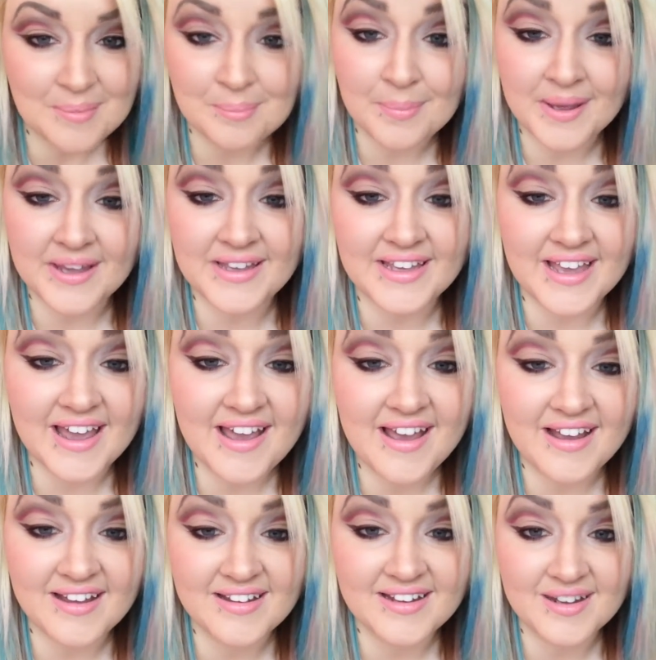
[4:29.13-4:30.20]
But yeah,
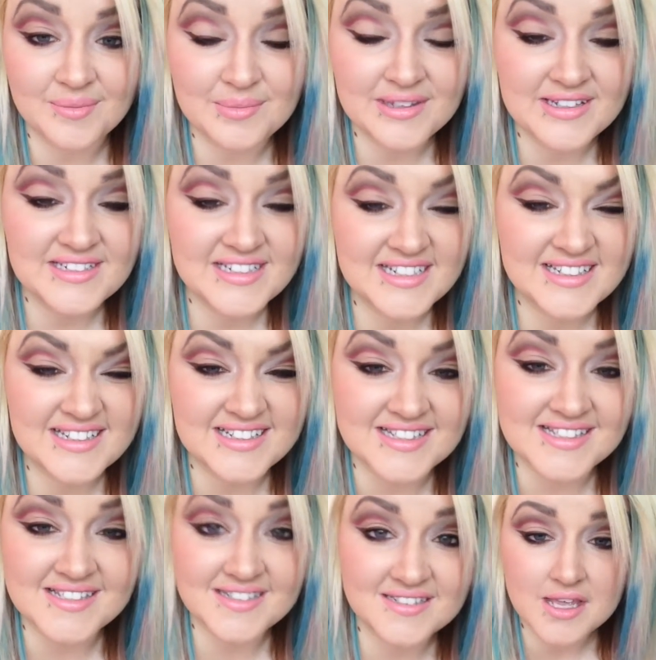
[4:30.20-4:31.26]
I'm really digging
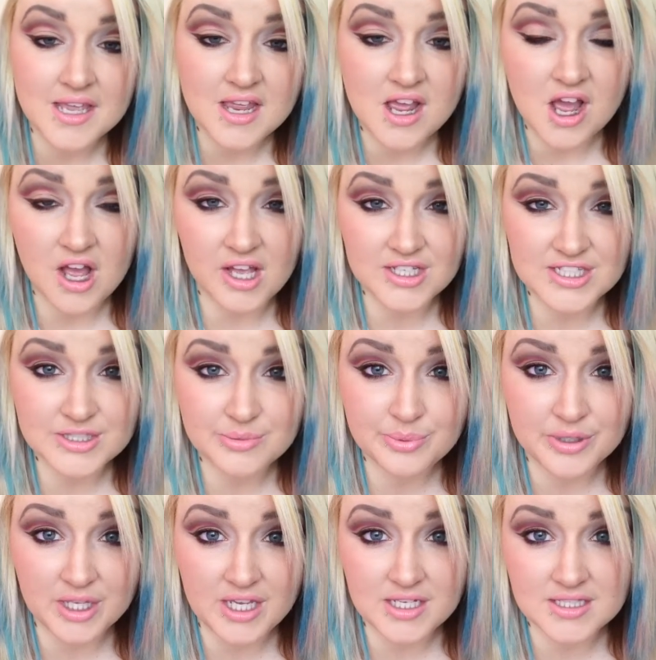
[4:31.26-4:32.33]
this. Also,
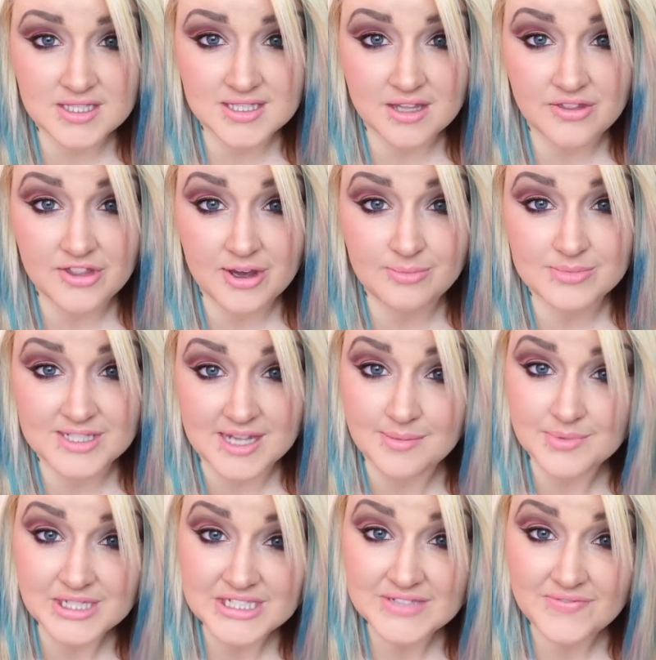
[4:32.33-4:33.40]
please thumbs up
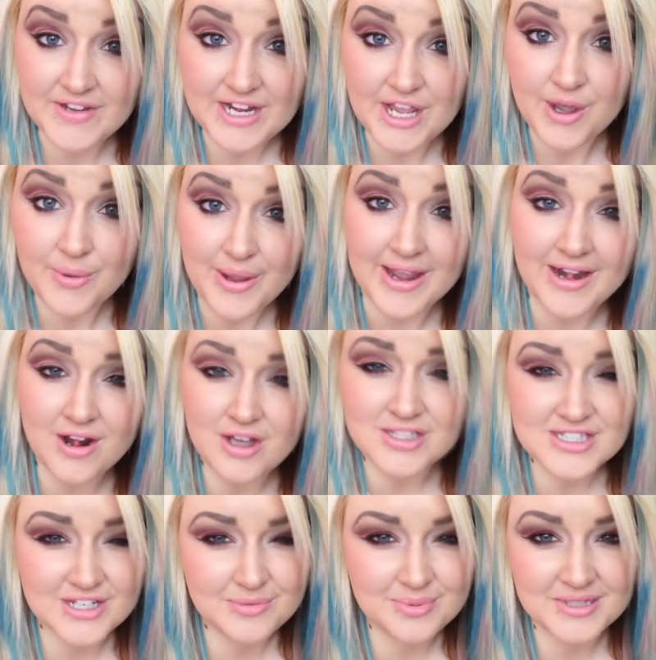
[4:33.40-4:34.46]
this video and
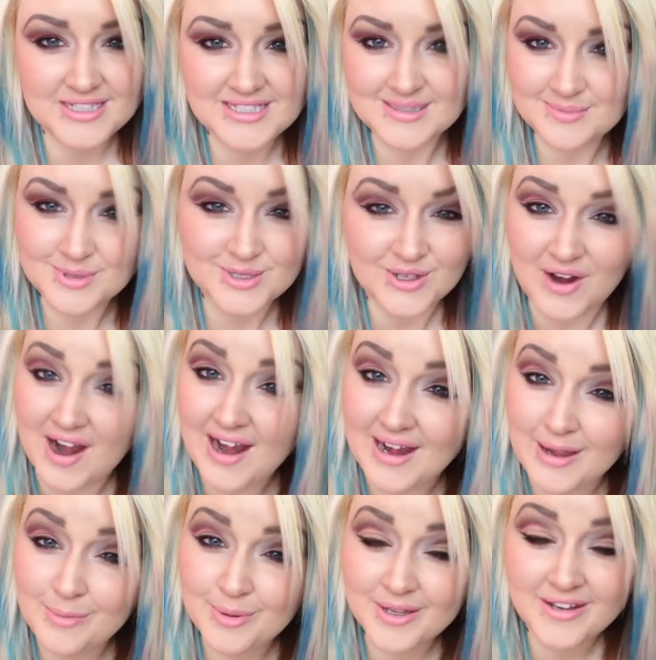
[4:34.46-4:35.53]
also please
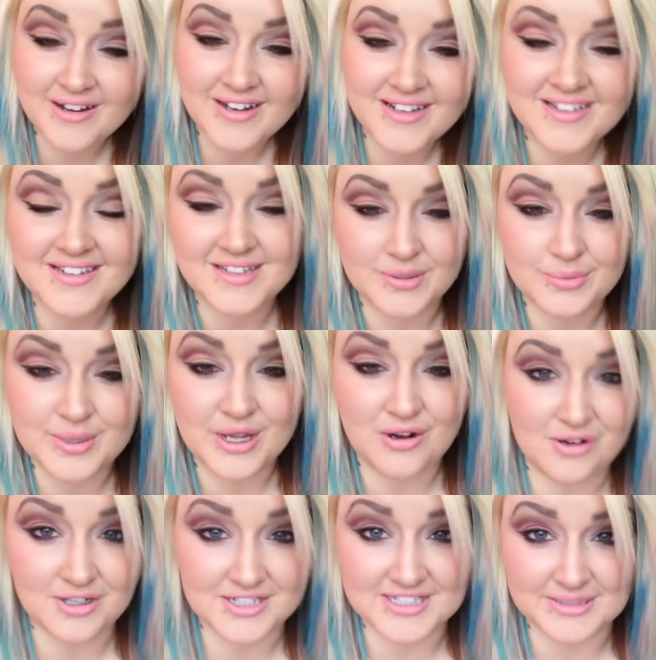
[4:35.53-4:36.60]
subscribe. That would be
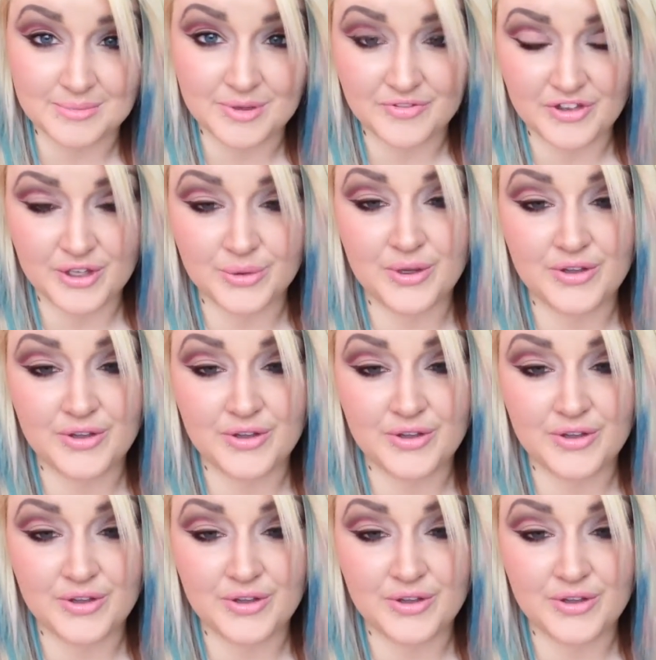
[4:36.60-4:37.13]
awesome of you.